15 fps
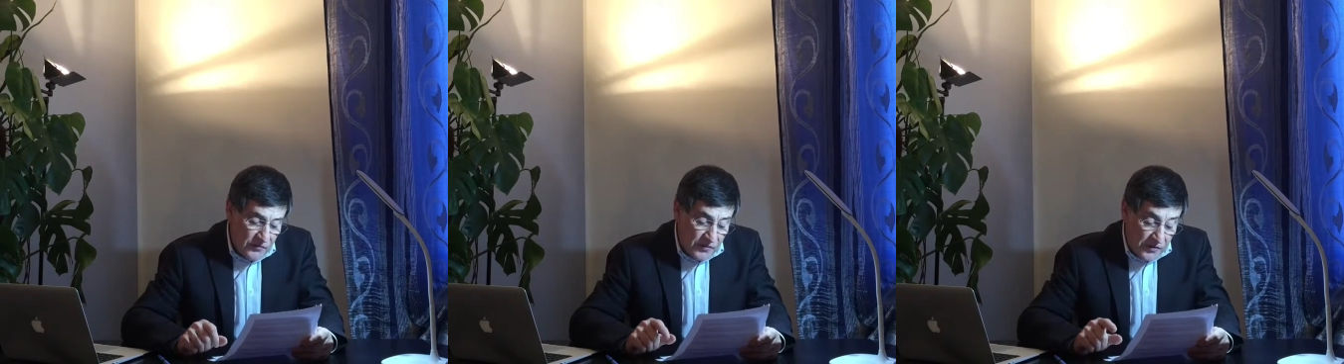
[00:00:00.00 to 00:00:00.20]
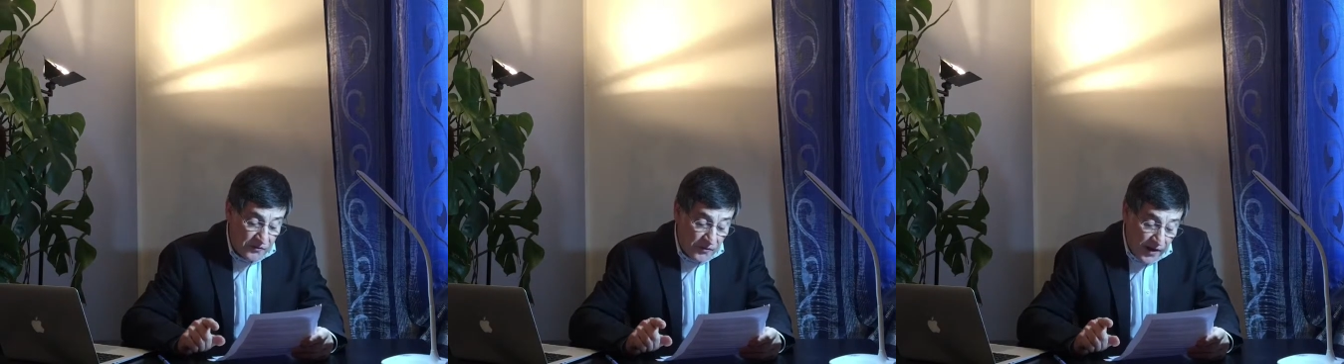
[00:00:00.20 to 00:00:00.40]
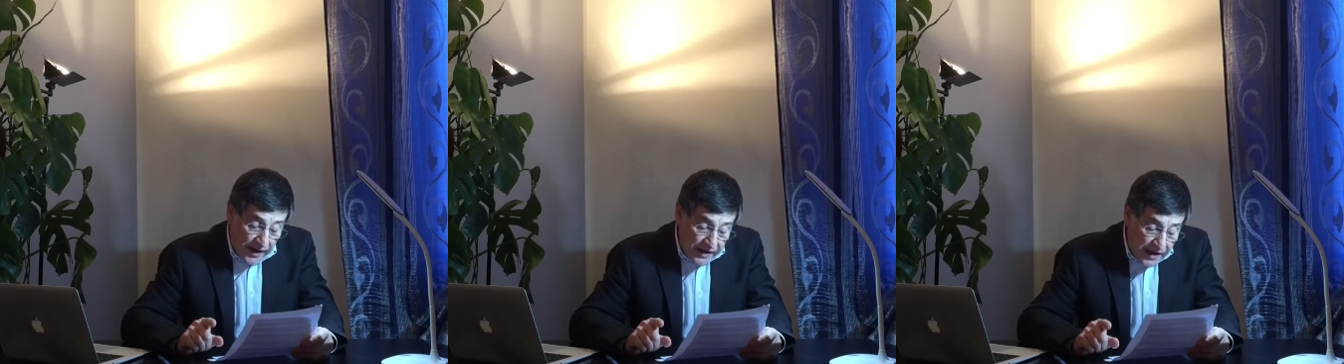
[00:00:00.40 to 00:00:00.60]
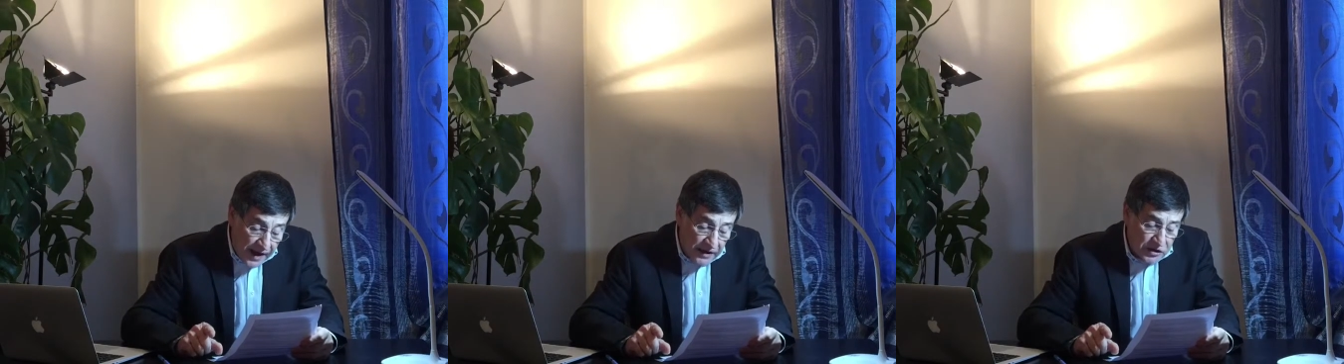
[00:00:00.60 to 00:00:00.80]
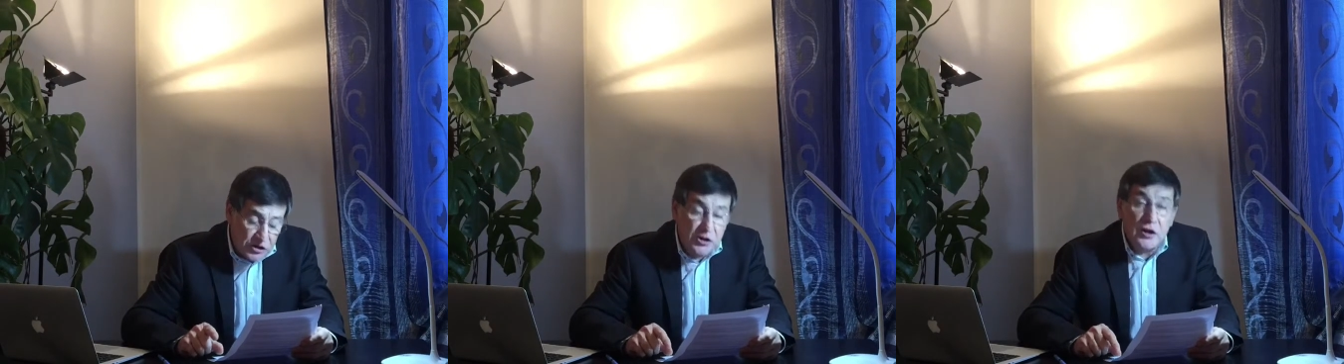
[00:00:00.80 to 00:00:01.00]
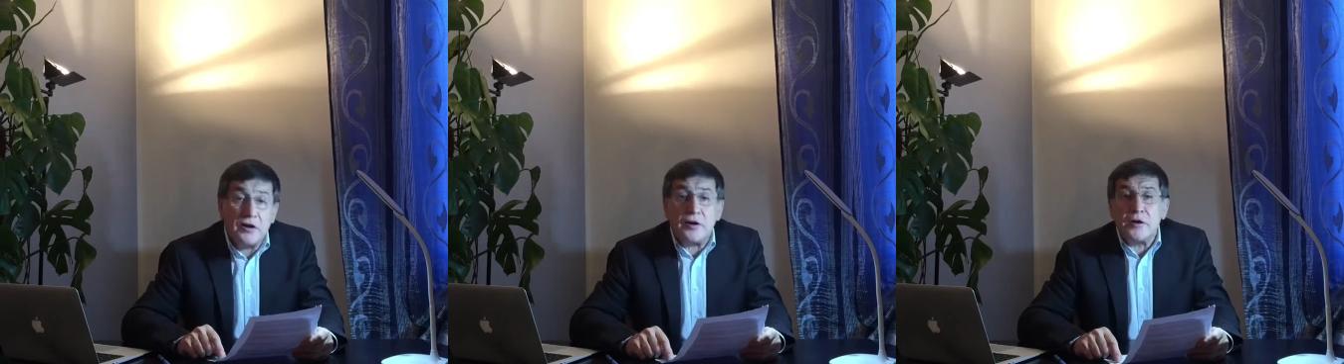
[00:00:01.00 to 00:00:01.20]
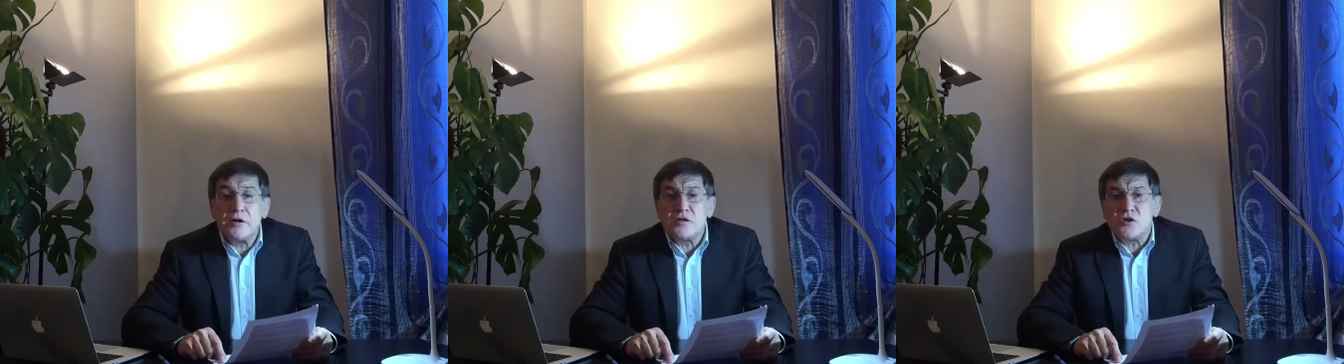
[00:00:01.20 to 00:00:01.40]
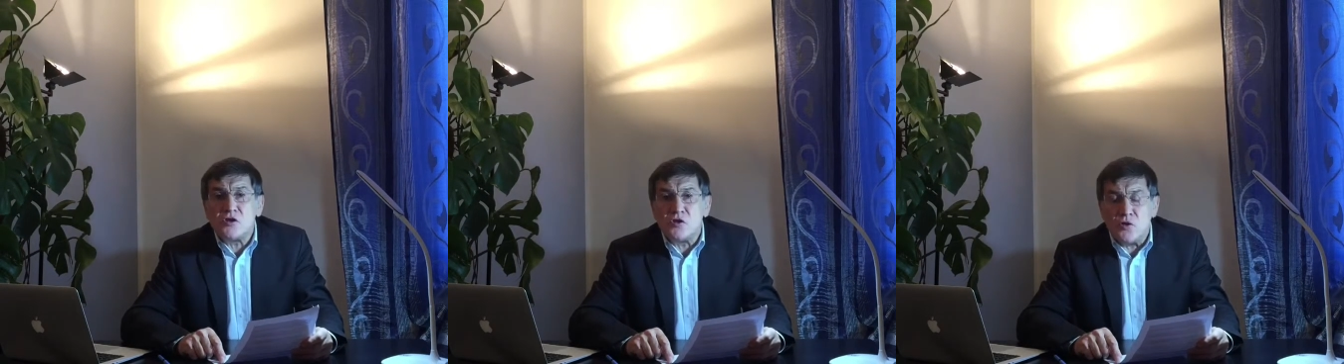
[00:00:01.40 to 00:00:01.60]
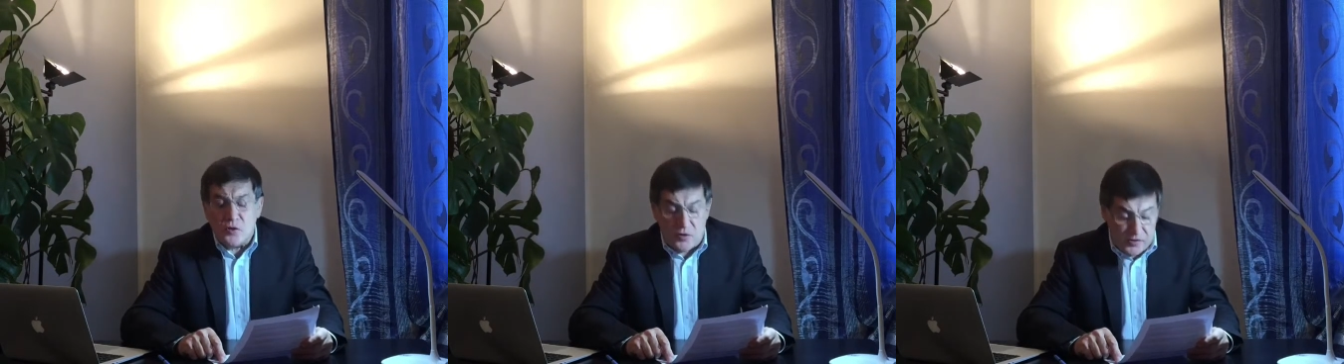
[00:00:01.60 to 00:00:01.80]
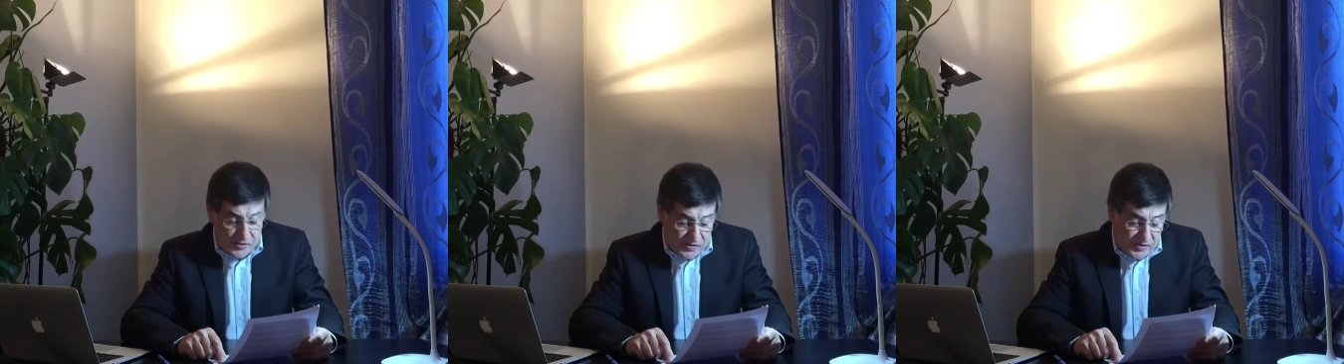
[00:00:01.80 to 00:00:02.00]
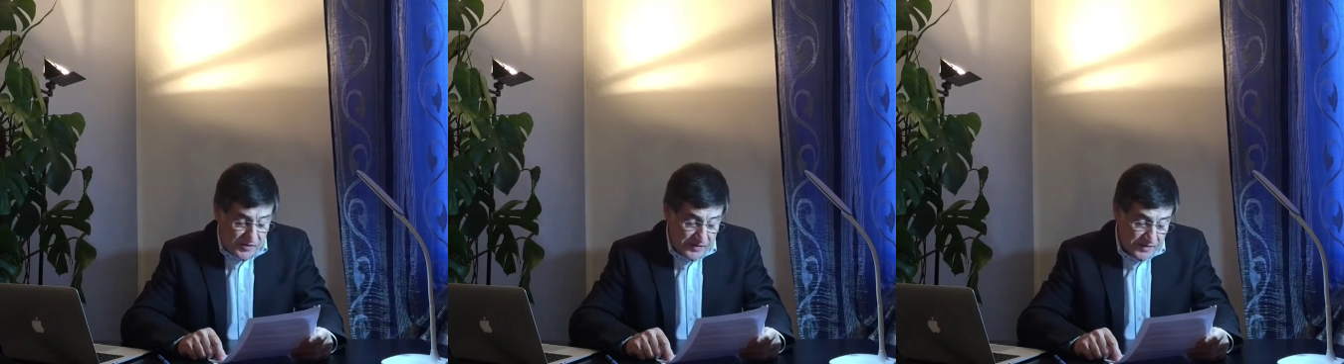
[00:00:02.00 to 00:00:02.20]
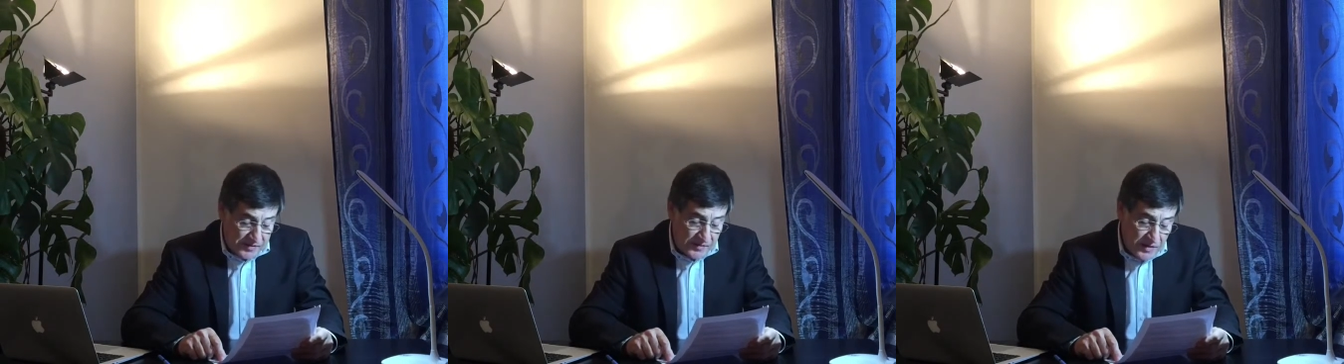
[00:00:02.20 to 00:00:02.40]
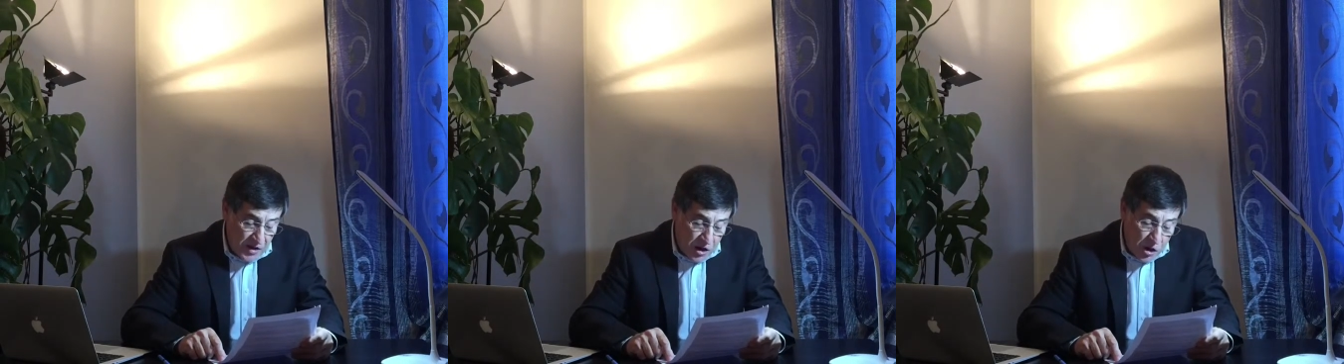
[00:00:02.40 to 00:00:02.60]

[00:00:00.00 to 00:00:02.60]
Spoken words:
the financial resources